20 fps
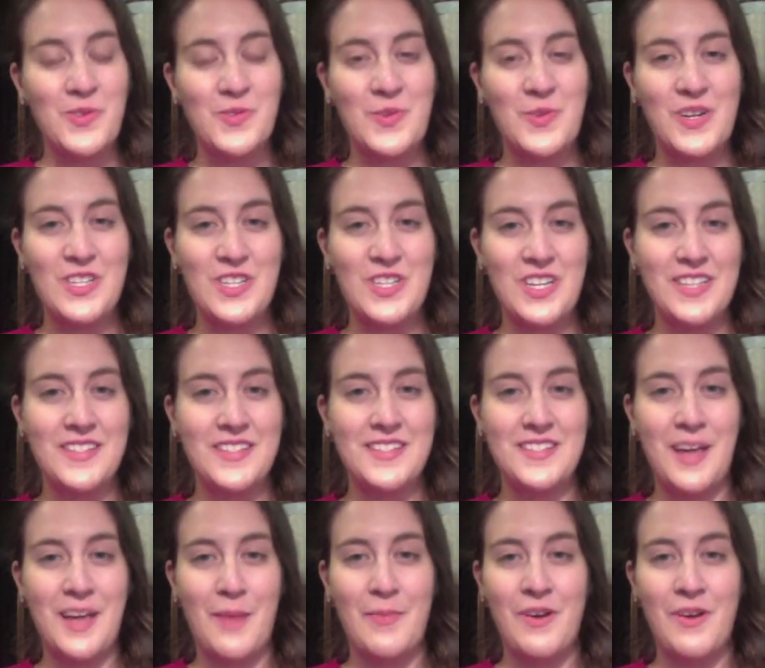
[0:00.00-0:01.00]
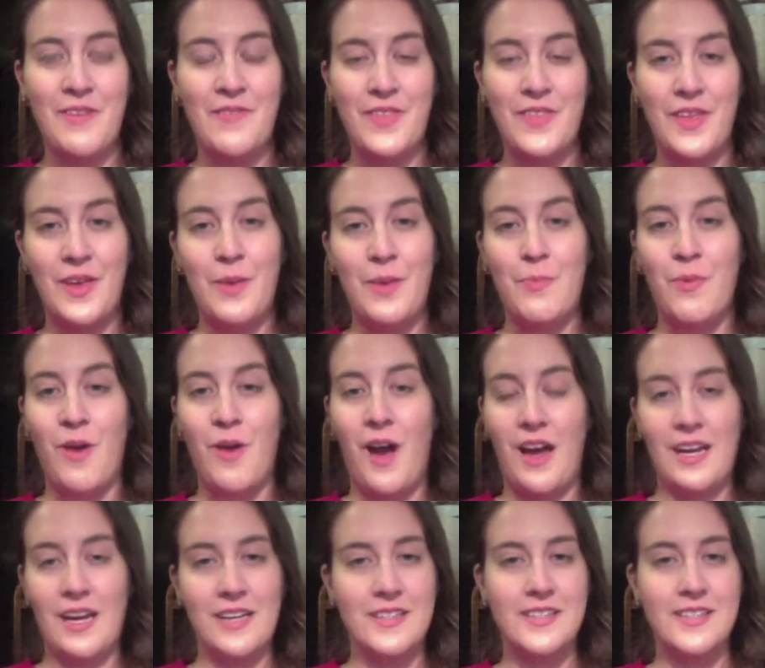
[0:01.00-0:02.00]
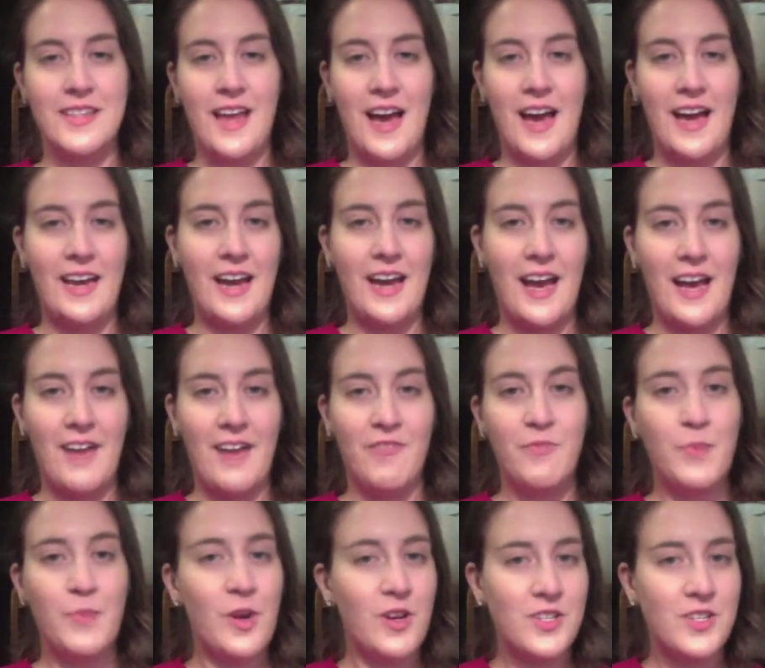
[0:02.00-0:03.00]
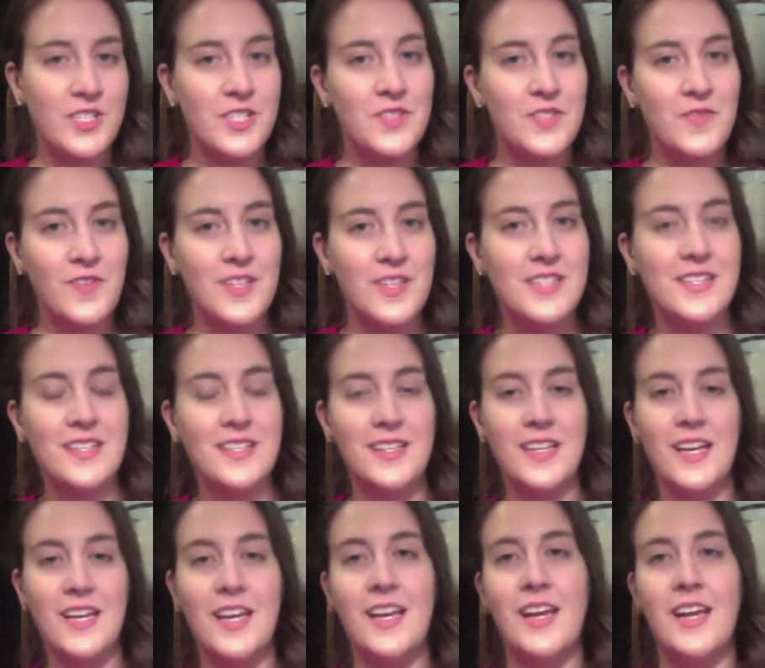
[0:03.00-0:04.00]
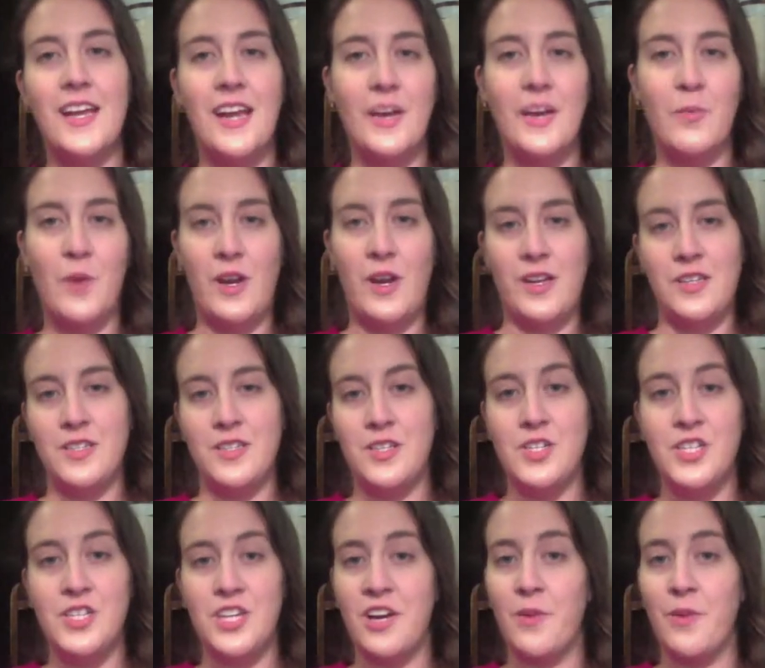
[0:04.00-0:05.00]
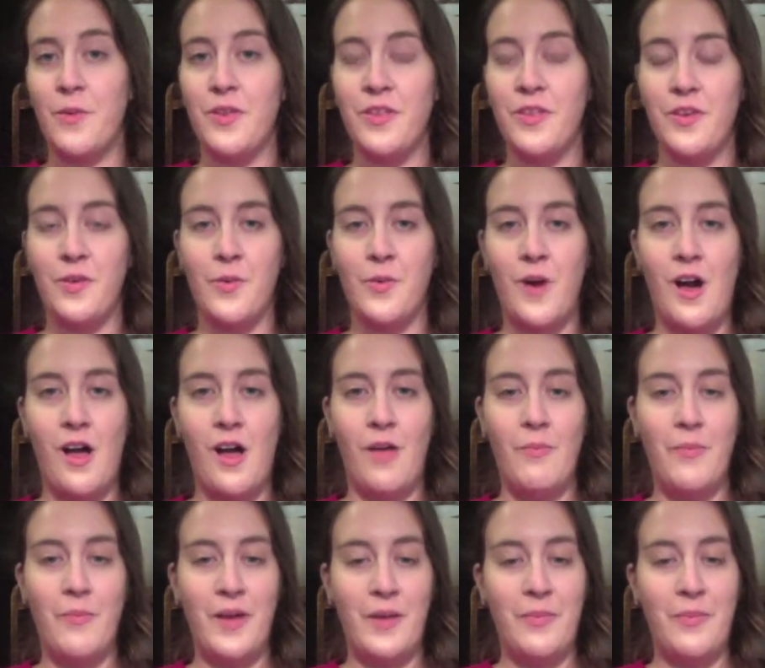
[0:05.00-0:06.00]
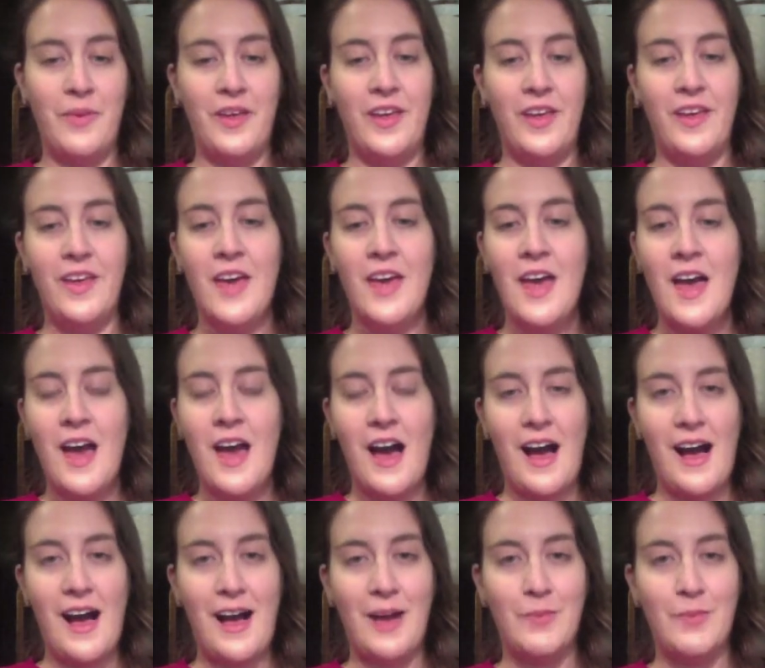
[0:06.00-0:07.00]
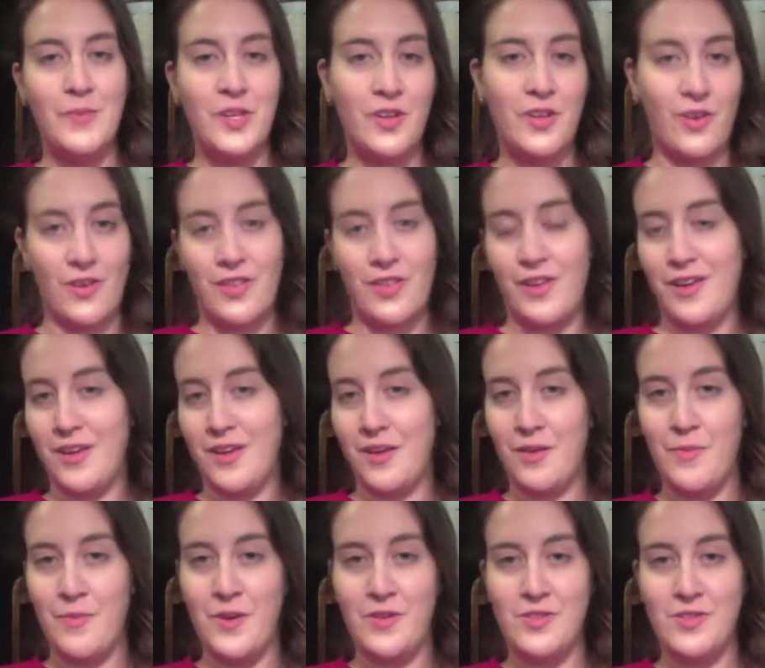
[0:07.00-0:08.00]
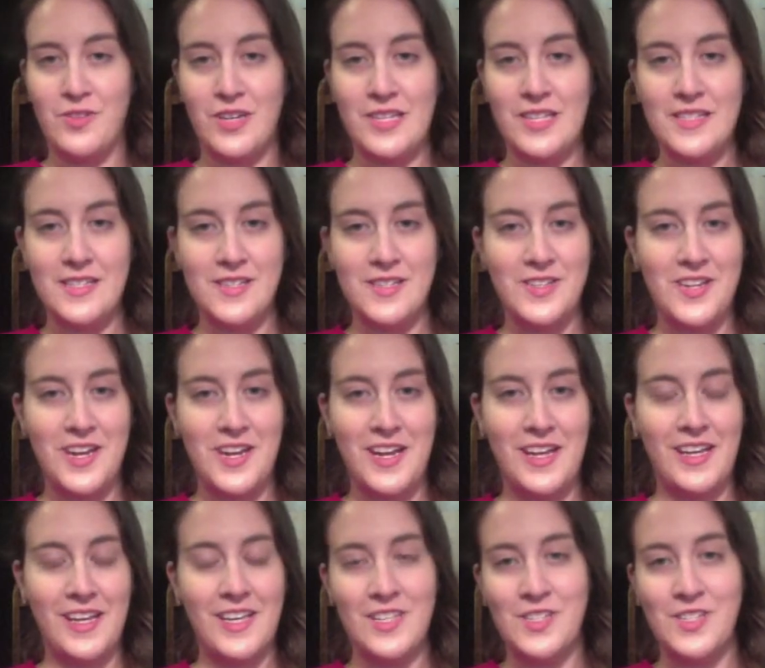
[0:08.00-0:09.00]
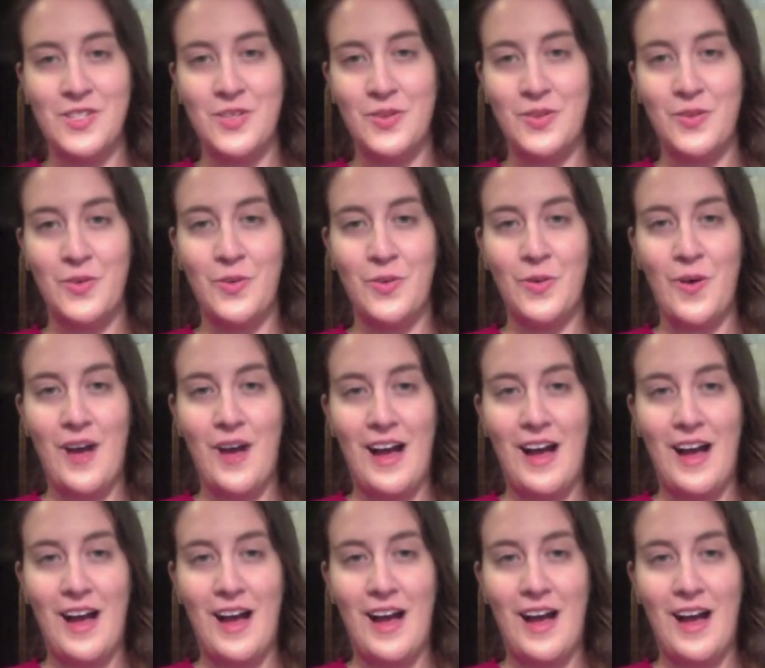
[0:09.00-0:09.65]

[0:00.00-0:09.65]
were just some of the products that I've purchased recently, and I wanted to share with you all. Maybe you're thinking about transitioning into